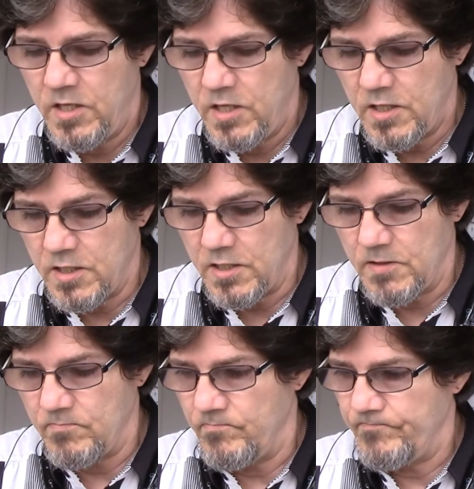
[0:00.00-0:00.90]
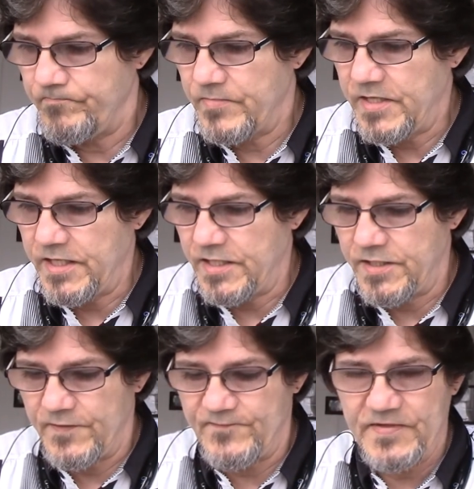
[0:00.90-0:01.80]
And
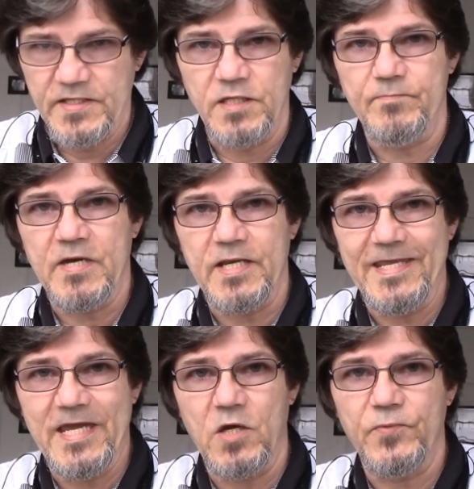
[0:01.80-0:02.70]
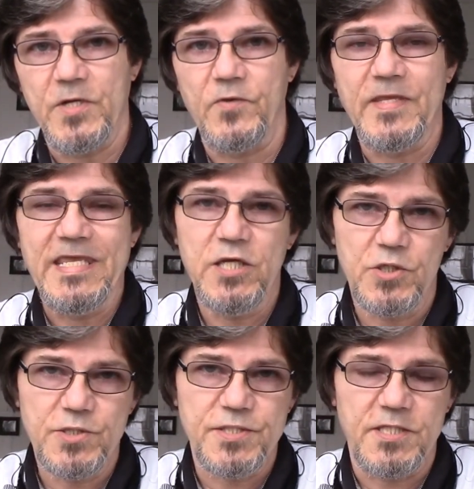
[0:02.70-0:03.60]
if anybody out there that
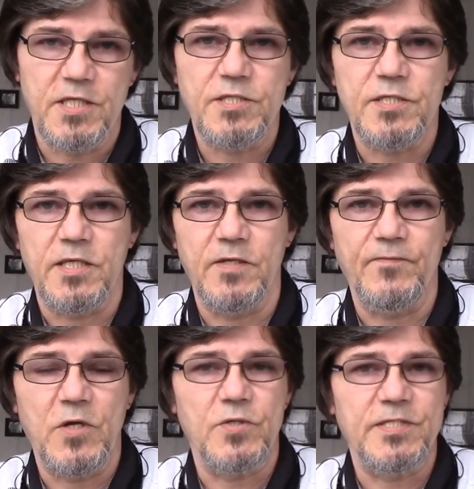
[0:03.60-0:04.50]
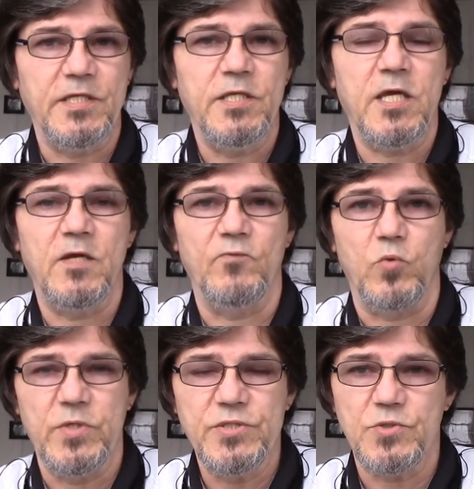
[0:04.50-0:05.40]
hears this, and if there is any kind of a
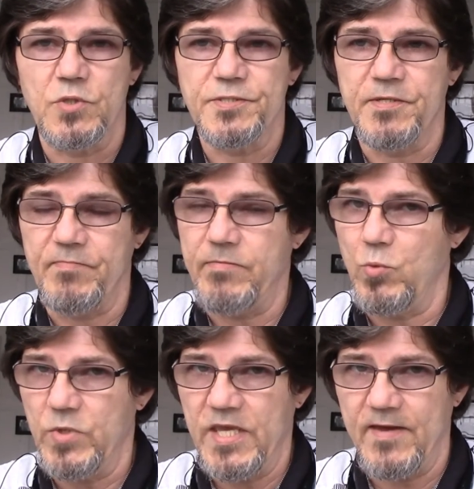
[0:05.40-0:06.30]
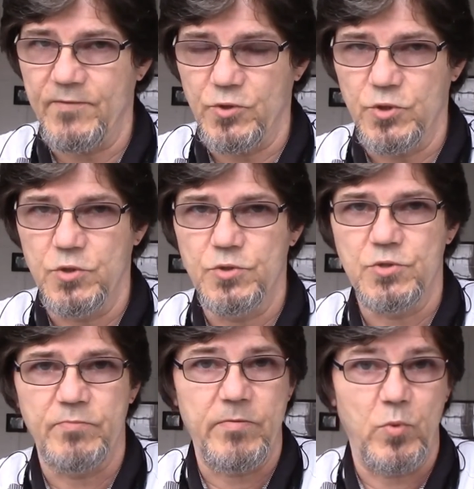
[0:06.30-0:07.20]
resource that maybe we haven't used
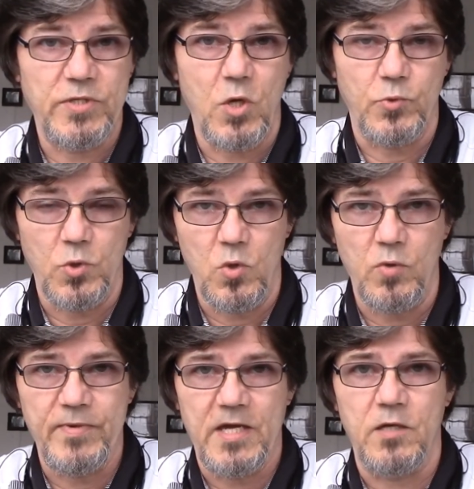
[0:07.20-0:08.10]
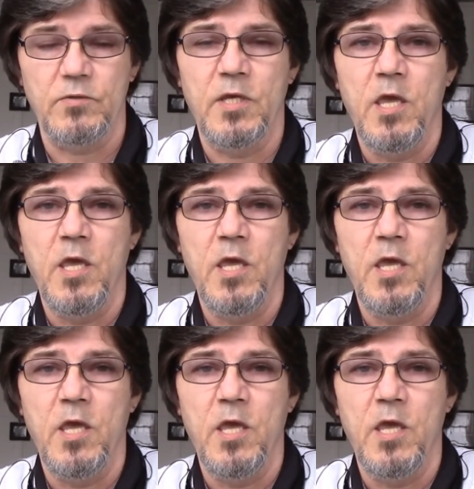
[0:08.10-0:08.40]
or maybe we don't know about,